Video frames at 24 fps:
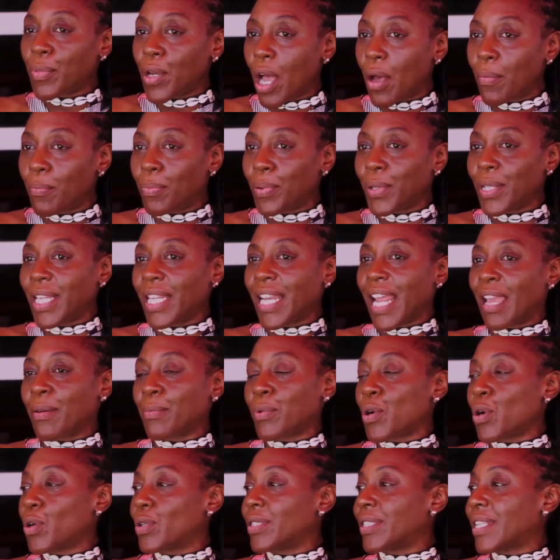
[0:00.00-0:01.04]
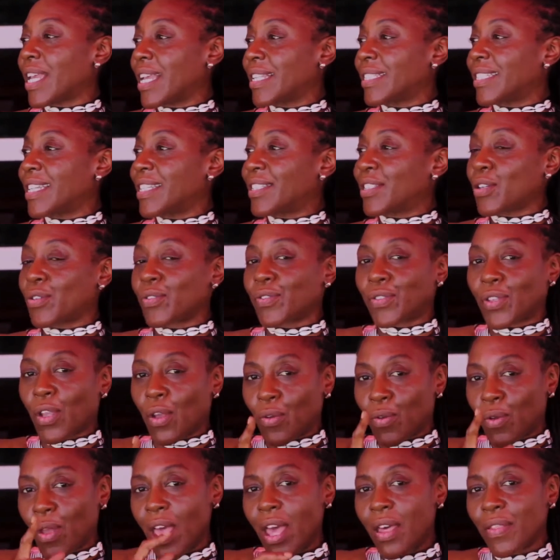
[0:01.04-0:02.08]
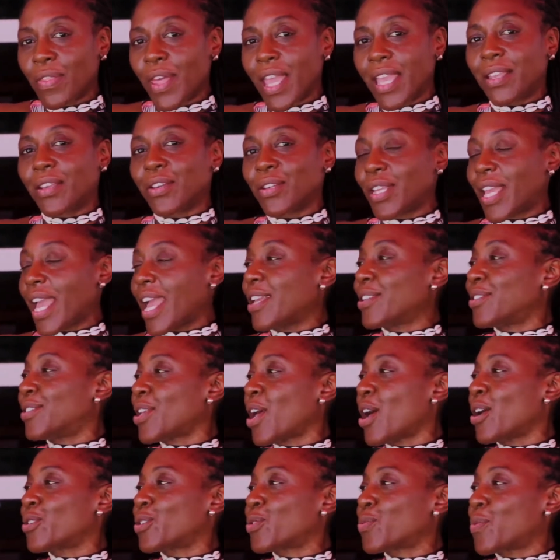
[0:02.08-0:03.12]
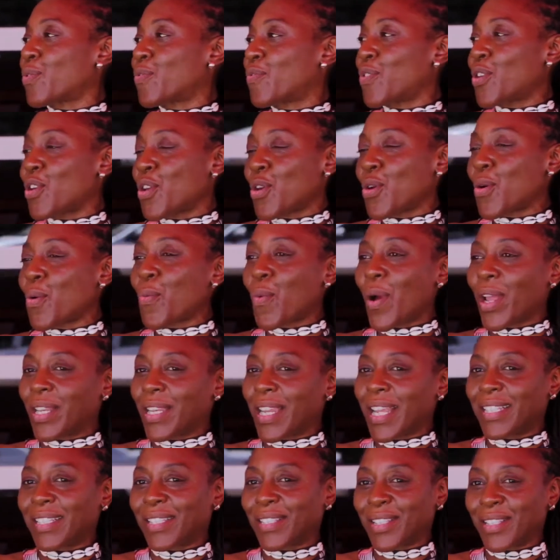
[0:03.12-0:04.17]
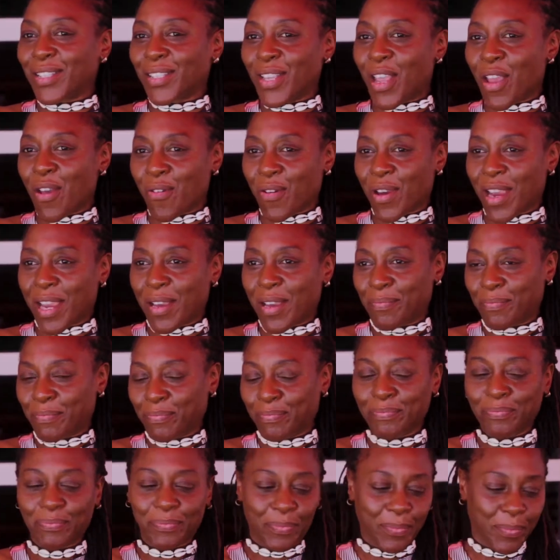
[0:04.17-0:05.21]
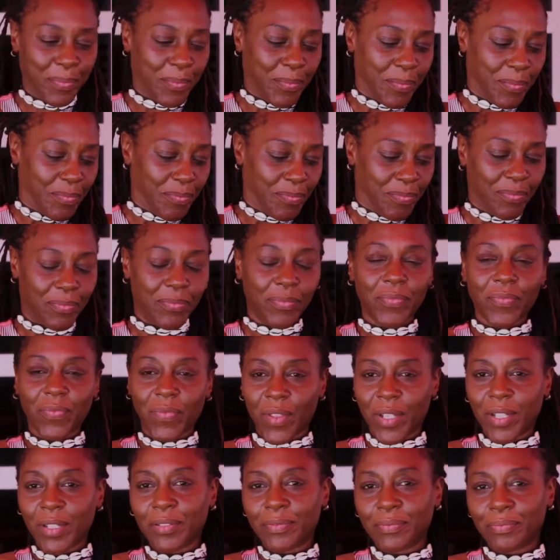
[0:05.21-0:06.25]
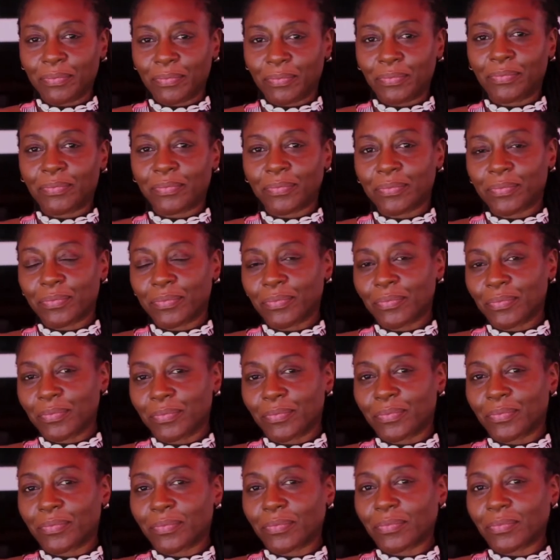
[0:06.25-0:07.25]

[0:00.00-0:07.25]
company name, contact details, so they can get in touch with you when necessary? Thank you very much, Caprice. This is one